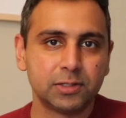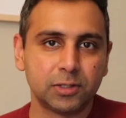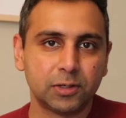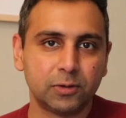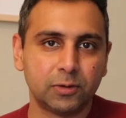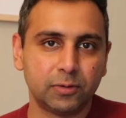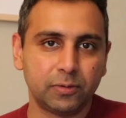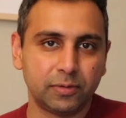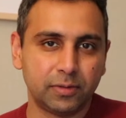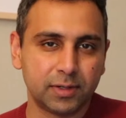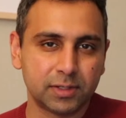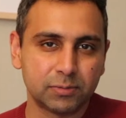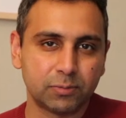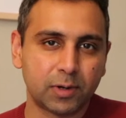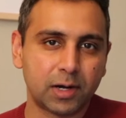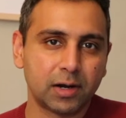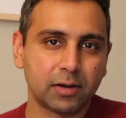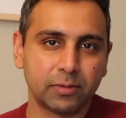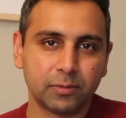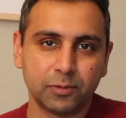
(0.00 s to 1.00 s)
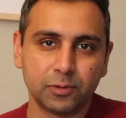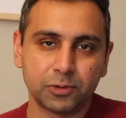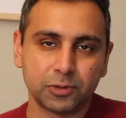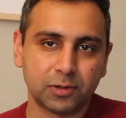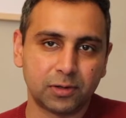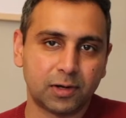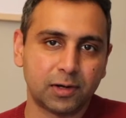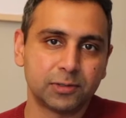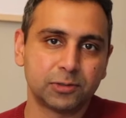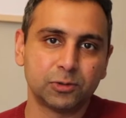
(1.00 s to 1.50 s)
So this walkthrough
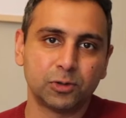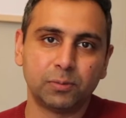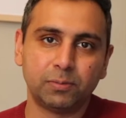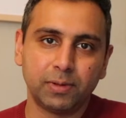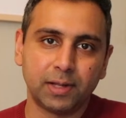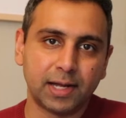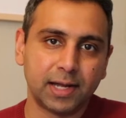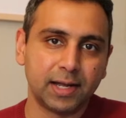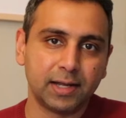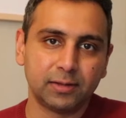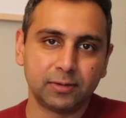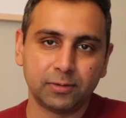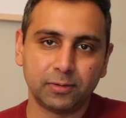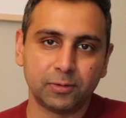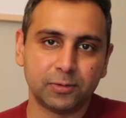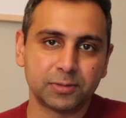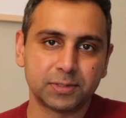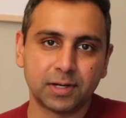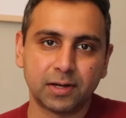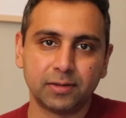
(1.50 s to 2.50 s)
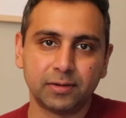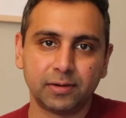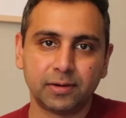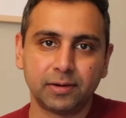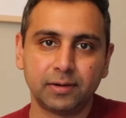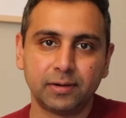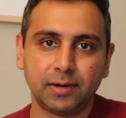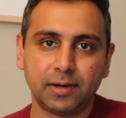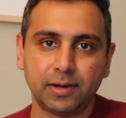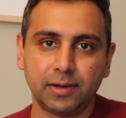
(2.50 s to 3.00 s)
should also apply to those
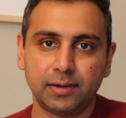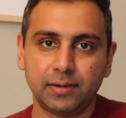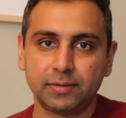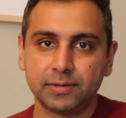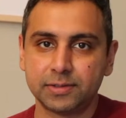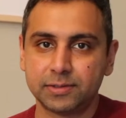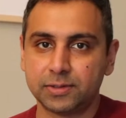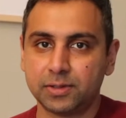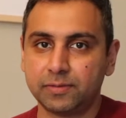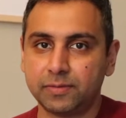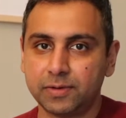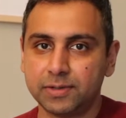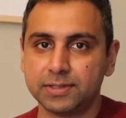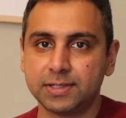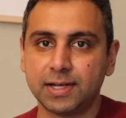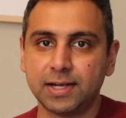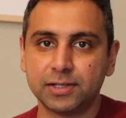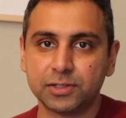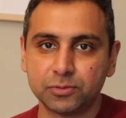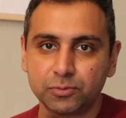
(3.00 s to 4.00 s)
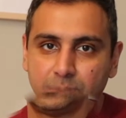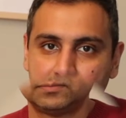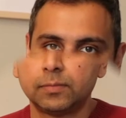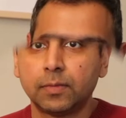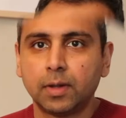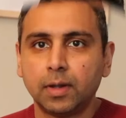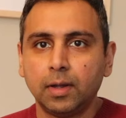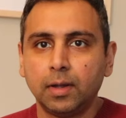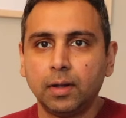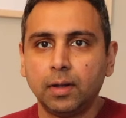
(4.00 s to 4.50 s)
other servers as
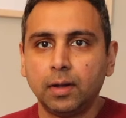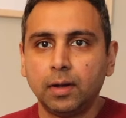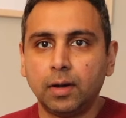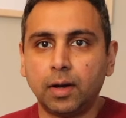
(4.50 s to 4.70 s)
well.